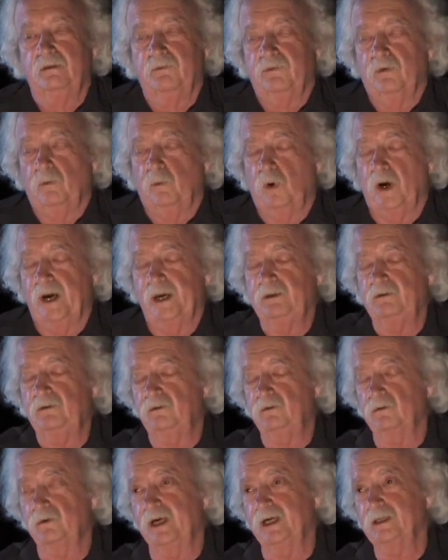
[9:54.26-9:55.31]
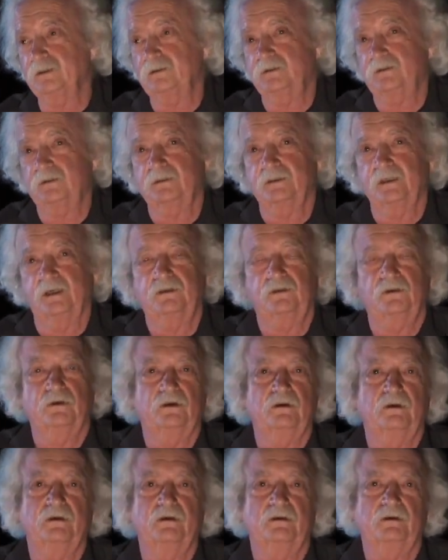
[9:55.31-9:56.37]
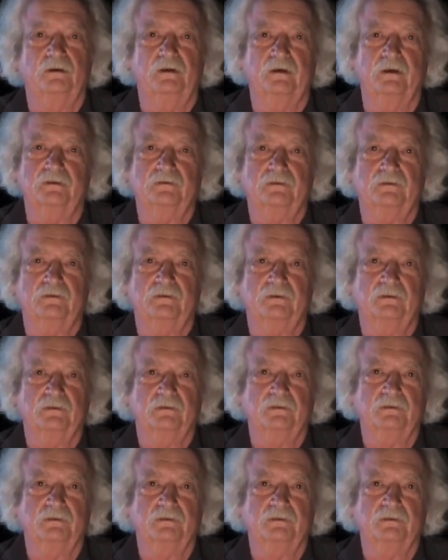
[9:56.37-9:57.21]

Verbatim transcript: The white dress had turned to dust.